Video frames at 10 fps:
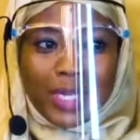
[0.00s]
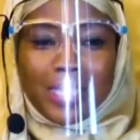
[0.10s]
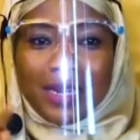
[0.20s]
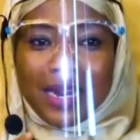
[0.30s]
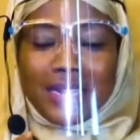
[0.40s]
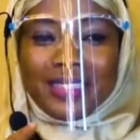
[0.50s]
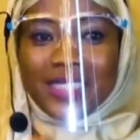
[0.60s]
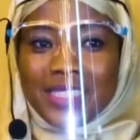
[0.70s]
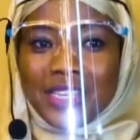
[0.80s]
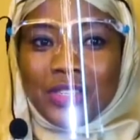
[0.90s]
question and answer
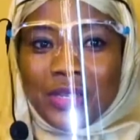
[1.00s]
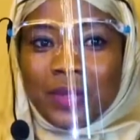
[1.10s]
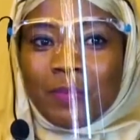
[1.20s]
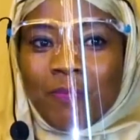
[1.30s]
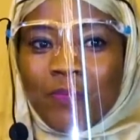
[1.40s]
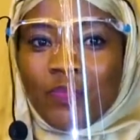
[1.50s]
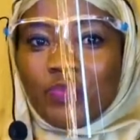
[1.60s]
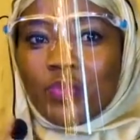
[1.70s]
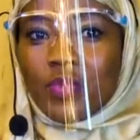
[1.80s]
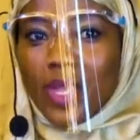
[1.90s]
session
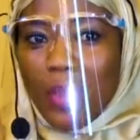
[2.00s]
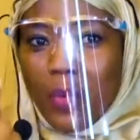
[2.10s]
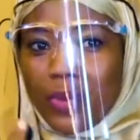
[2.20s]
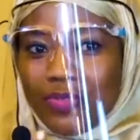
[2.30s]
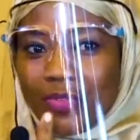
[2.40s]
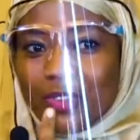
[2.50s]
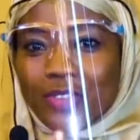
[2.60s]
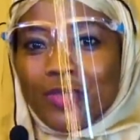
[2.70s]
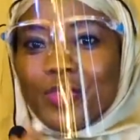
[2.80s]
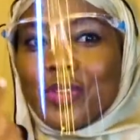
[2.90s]
was, first
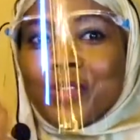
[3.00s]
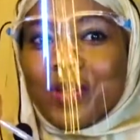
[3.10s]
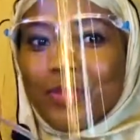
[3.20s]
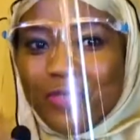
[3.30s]
of all, the